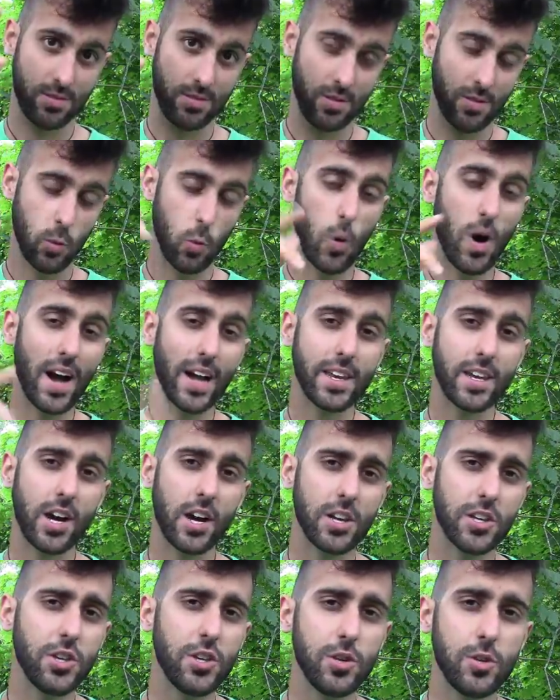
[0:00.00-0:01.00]
Why
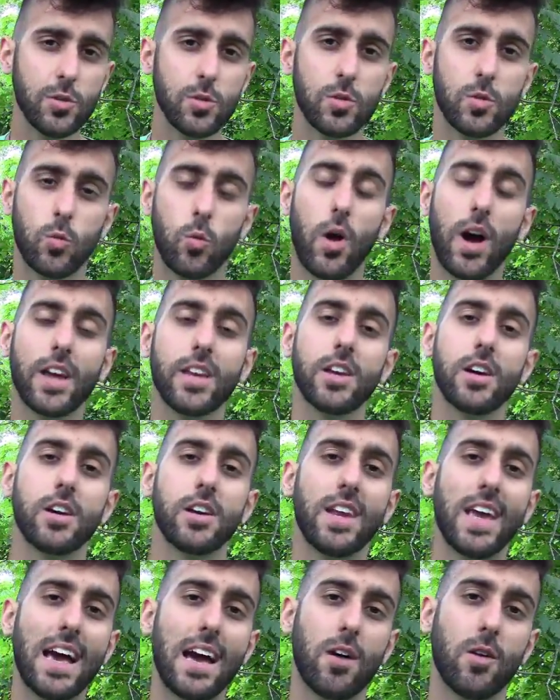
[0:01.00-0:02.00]
not you? Why not
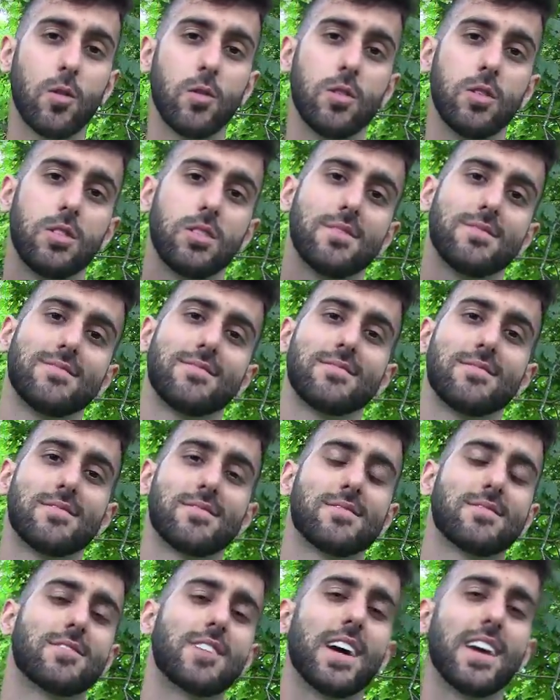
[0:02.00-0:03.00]
now?
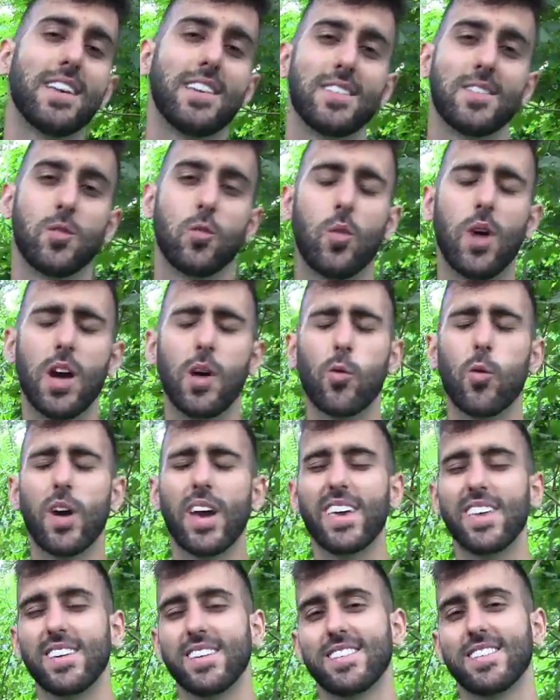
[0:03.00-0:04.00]
Right? Why
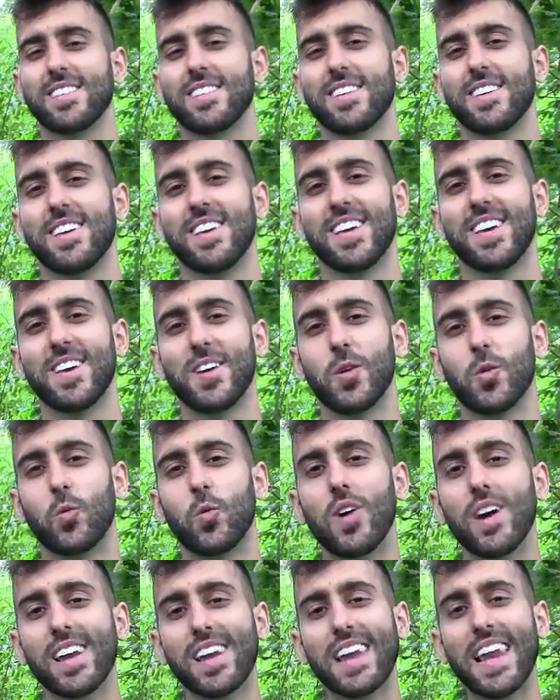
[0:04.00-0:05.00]
wait?
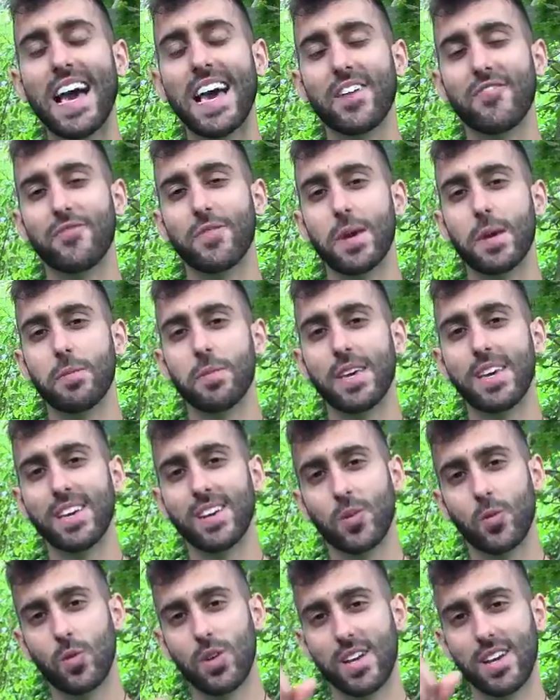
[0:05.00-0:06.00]
One life, baby.
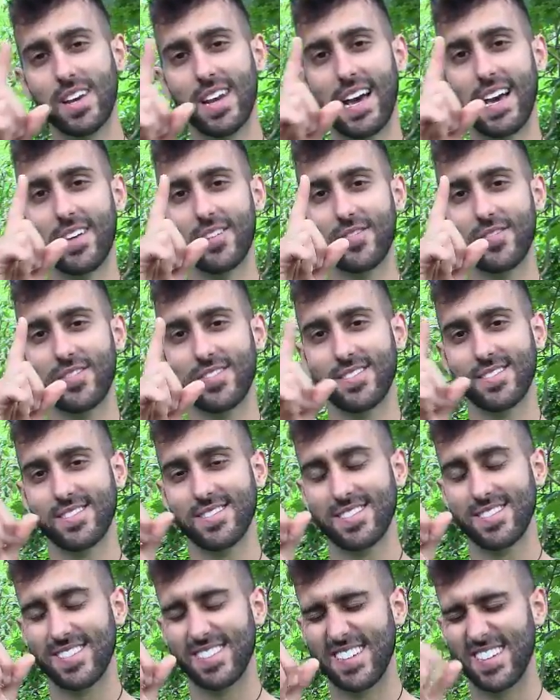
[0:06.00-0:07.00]
One life.
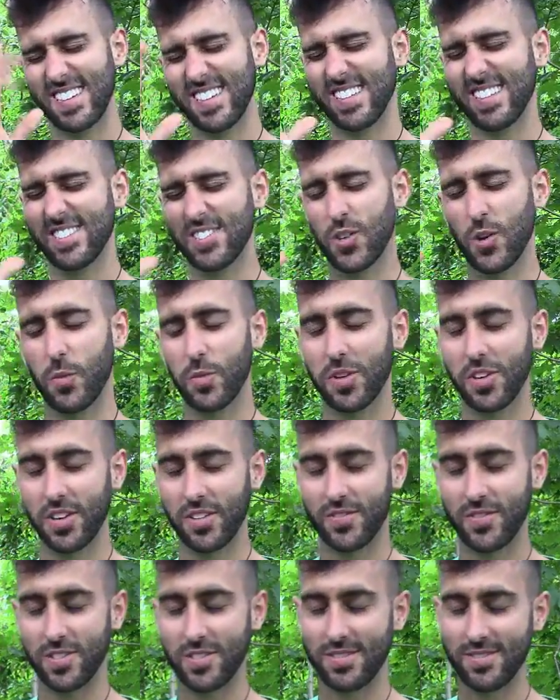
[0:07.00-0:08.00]
So
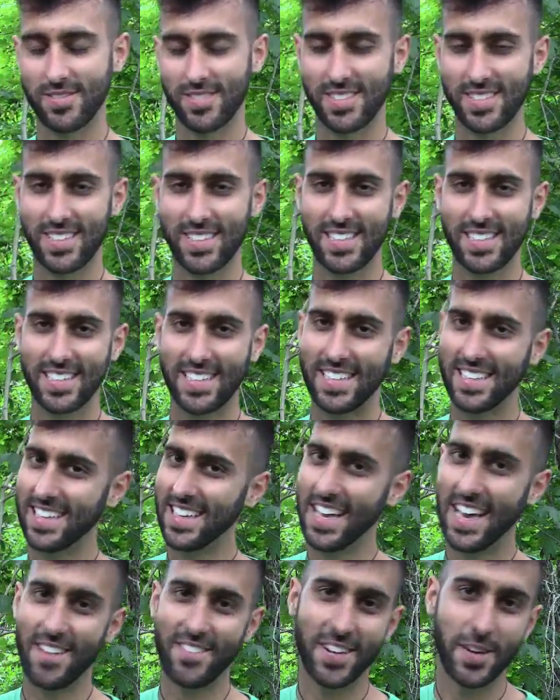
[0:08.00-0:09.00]
beautiful.
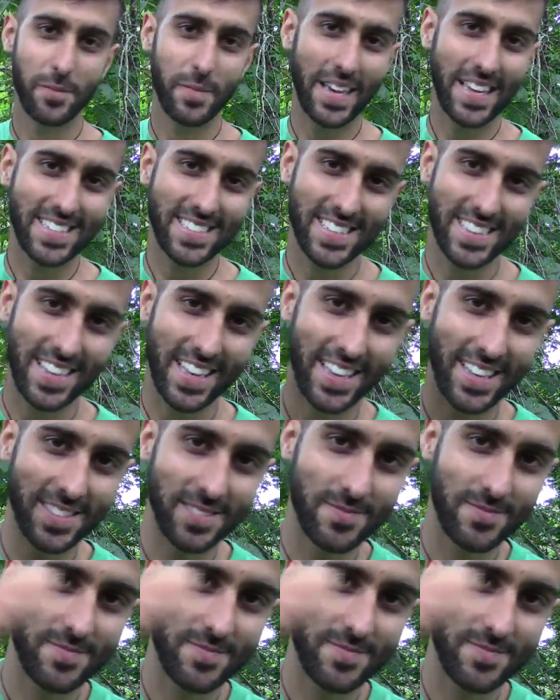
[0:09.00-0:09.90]
Have an amazing day.